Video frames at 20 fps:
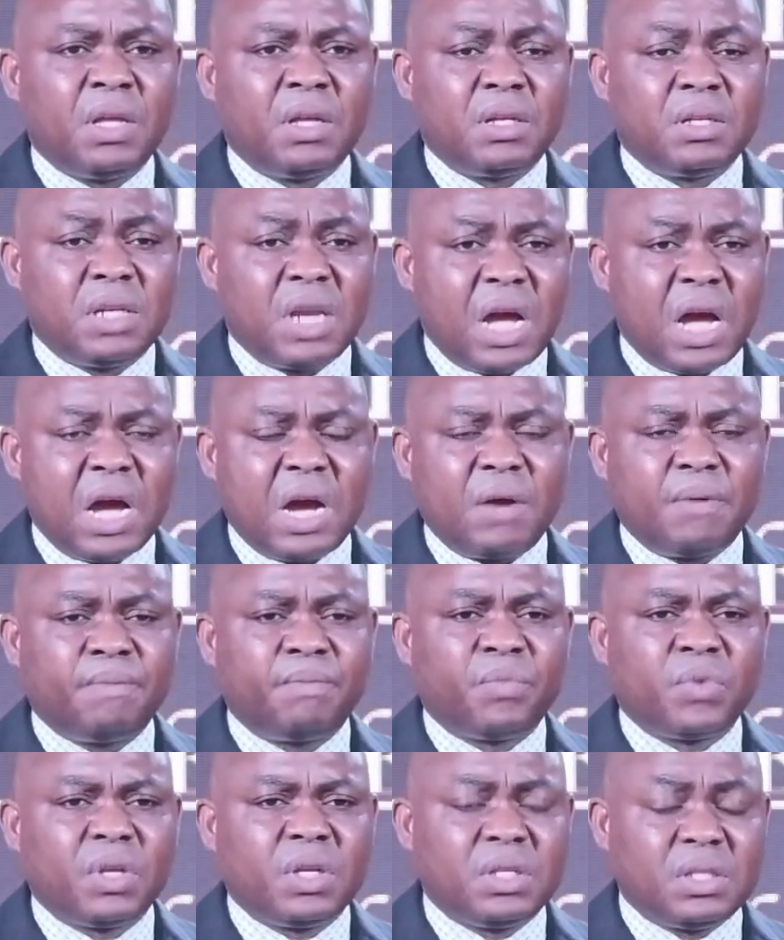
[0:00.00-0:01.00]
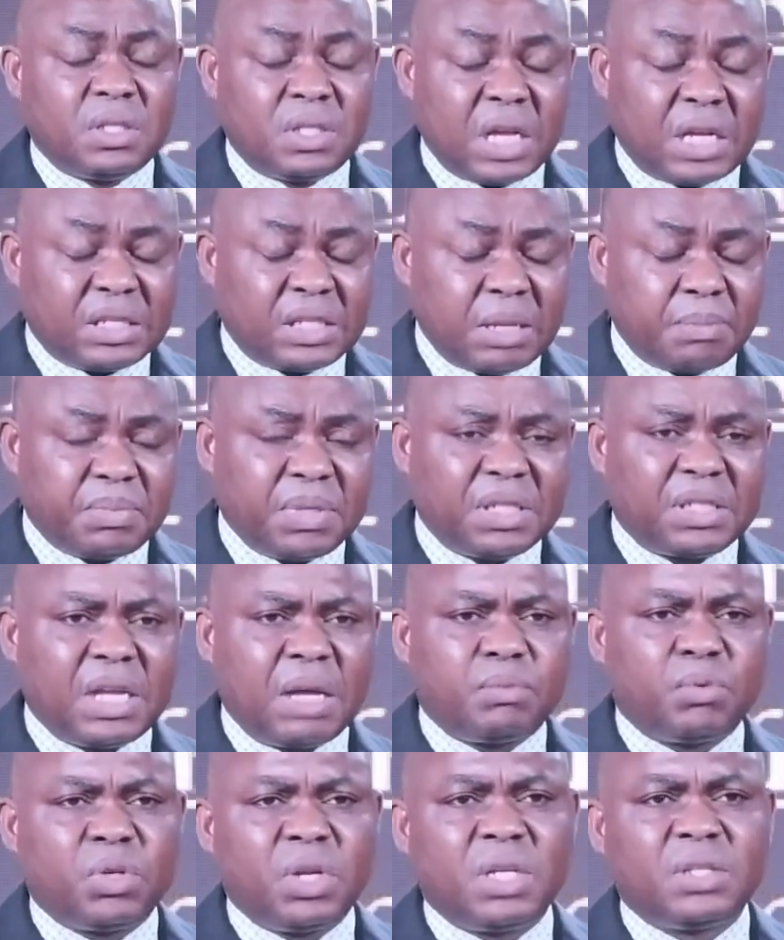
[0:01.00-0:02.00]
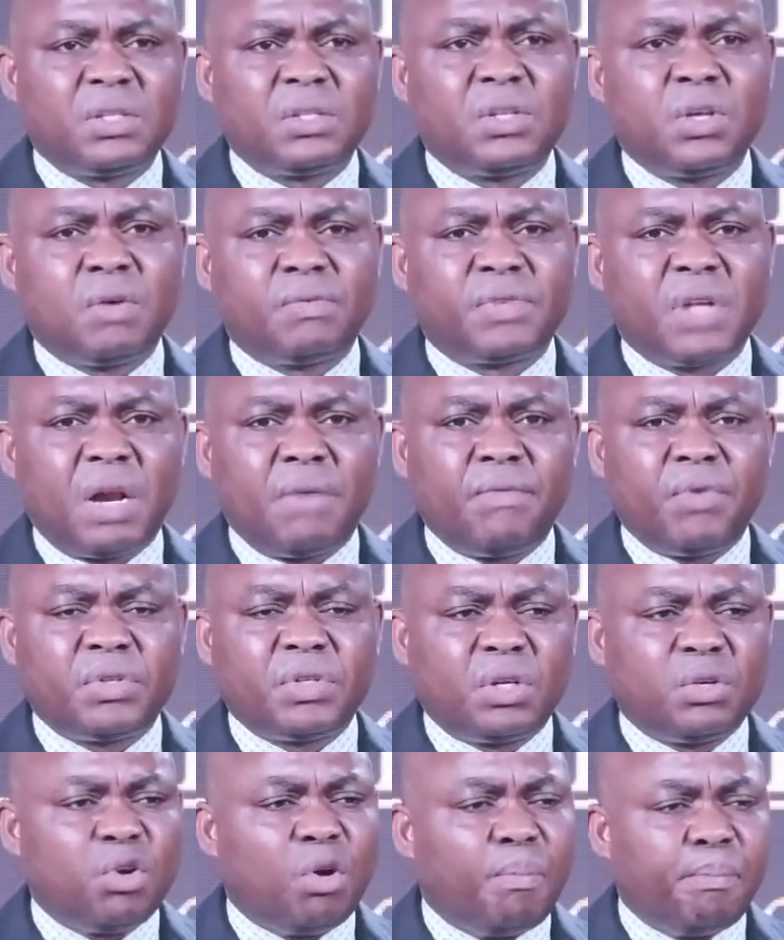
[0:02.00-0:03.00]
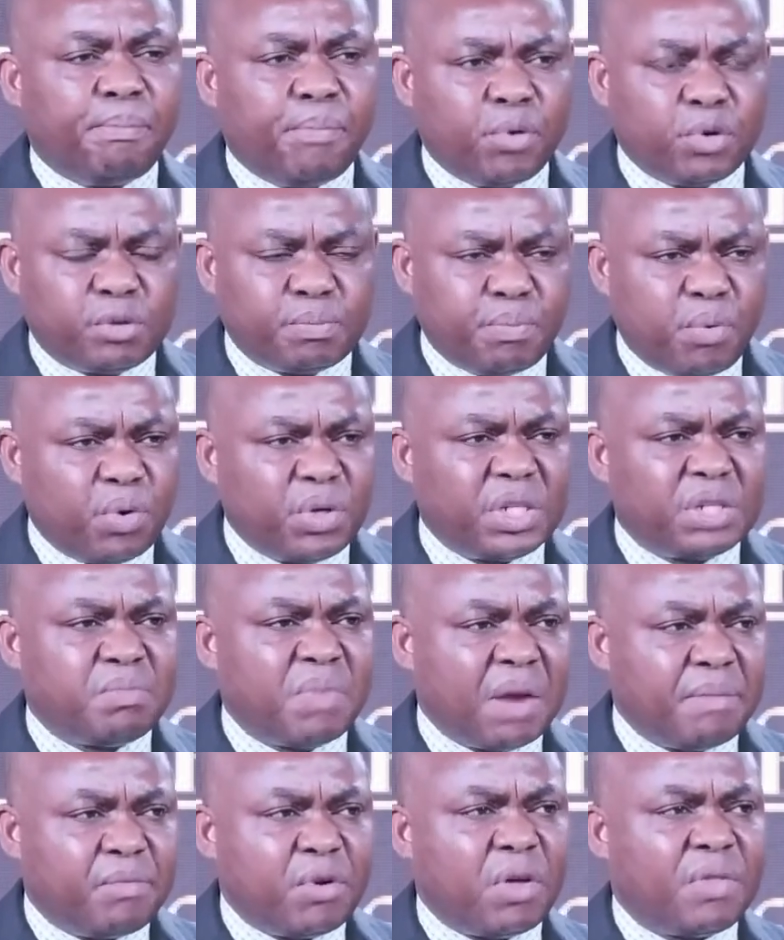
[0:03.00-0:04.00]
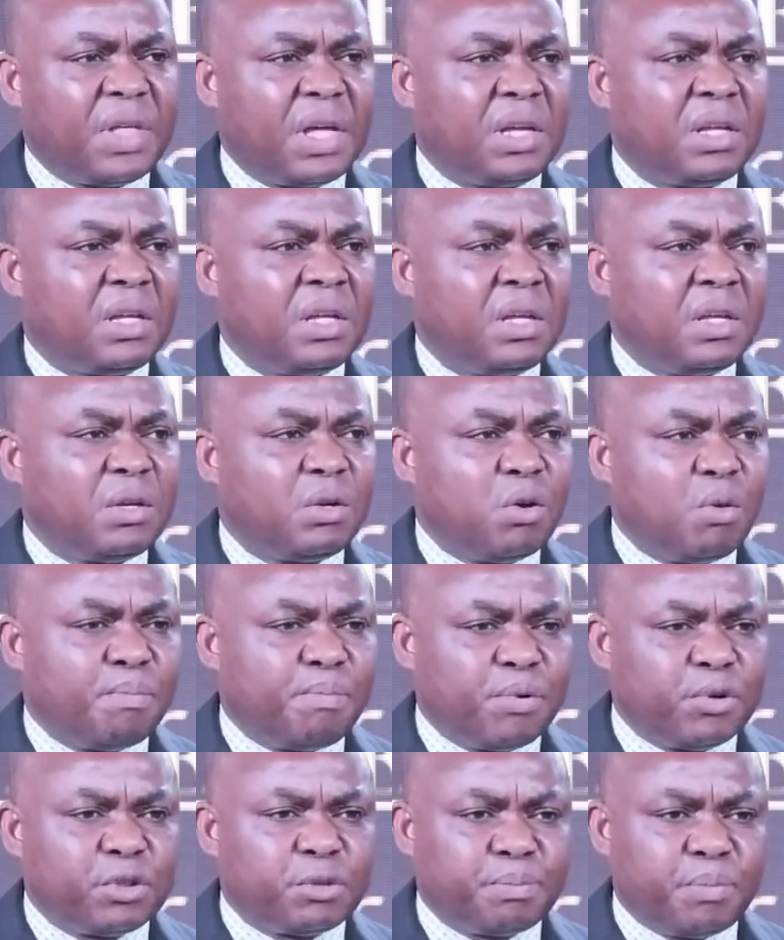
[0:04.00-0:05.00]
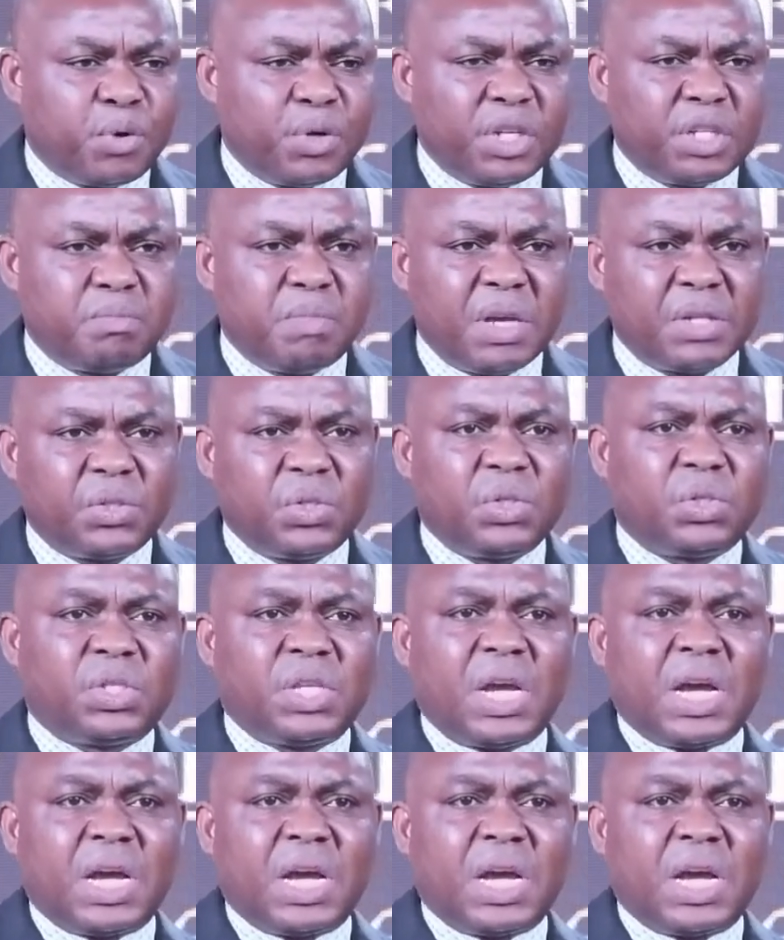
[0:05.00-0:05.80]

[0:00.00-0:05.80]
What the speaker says: Now is the accepted time. Today is the day of salvation. Don't postpone it, my brother. Don't postpone it, my sister.